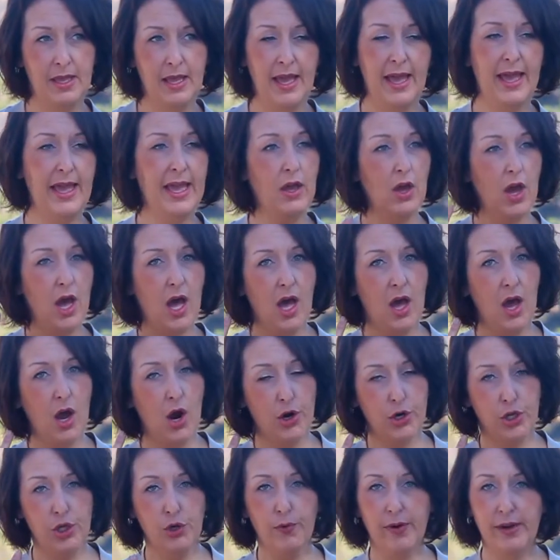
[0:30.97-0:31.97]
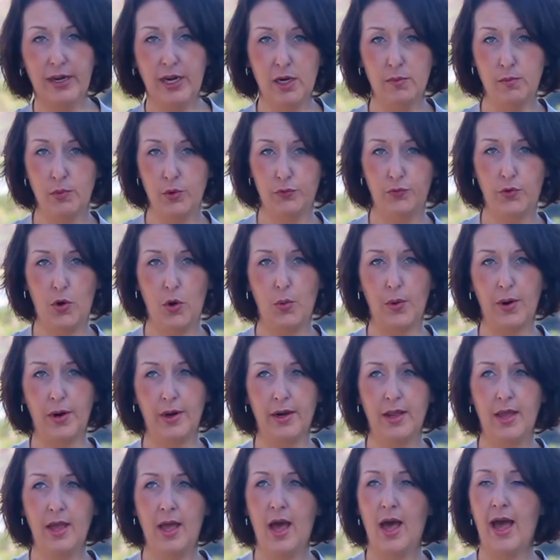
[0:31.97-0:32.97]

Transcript: Hey, are you ready to move forward?